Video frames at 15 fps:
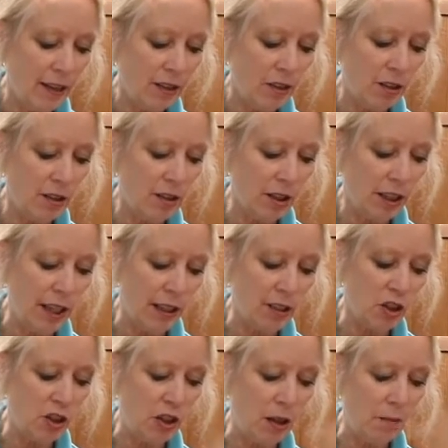just to kind of
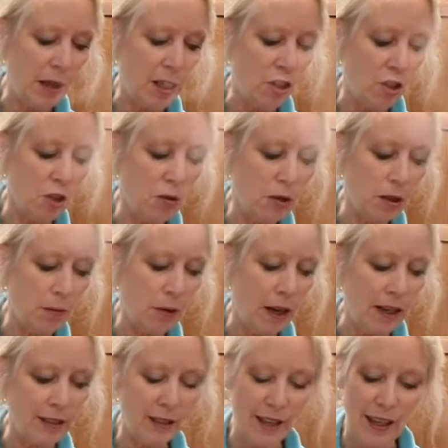start my juice
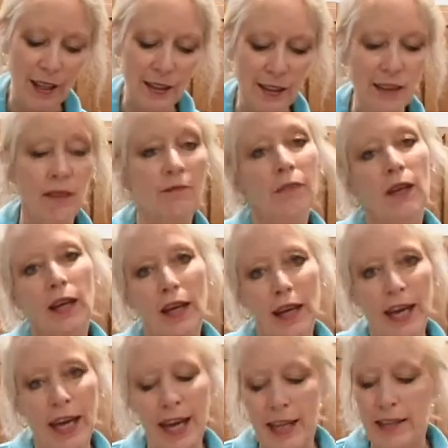process.
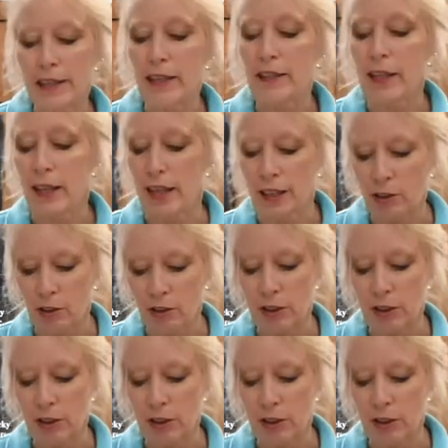And then I took